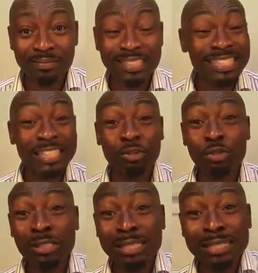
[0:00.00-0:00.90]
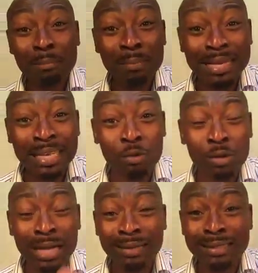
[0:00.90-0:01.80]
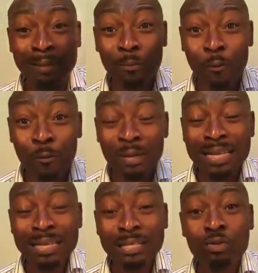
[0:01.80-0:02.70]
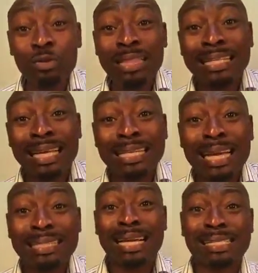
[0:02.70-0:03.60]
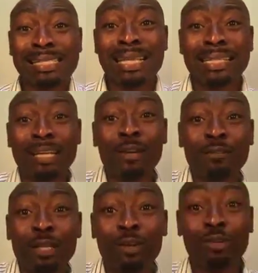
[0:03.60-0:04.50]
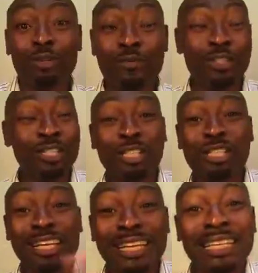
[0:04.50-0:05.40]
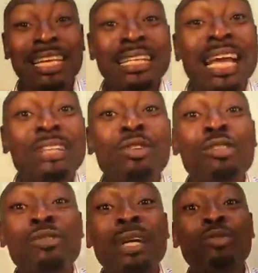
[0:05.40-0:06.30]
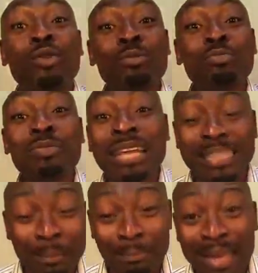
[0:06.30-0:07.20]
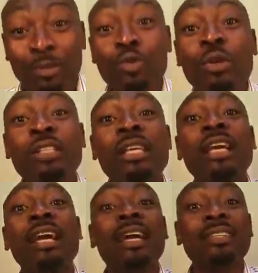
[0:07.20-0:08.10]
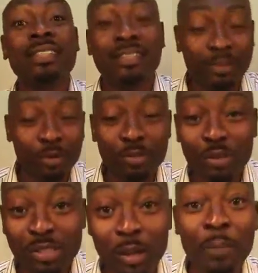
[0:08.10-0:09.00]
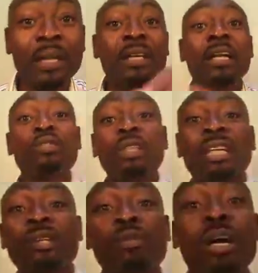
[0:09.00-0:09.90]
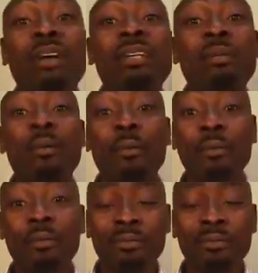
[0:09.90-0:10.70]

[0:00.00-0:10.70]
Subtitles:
Seducing the men that will carry them home. You think that they are dancing, that they love the Lord. If you see shaking, they are just trying to get a man who will say, hey, sis, what's up? So that they will carry them home.